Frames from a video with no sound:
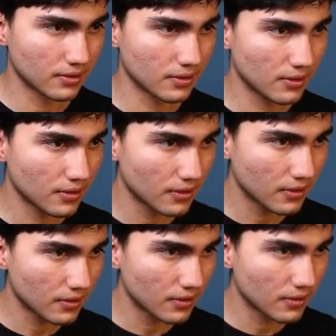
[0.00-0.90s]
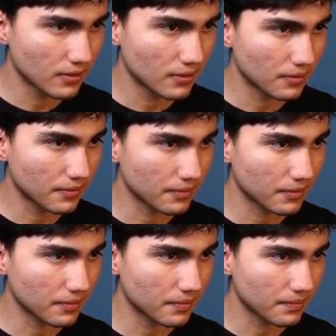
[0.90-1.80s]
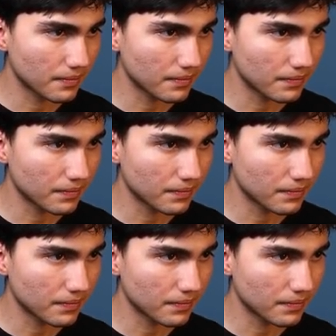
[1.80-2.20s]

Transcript: Nothing is said.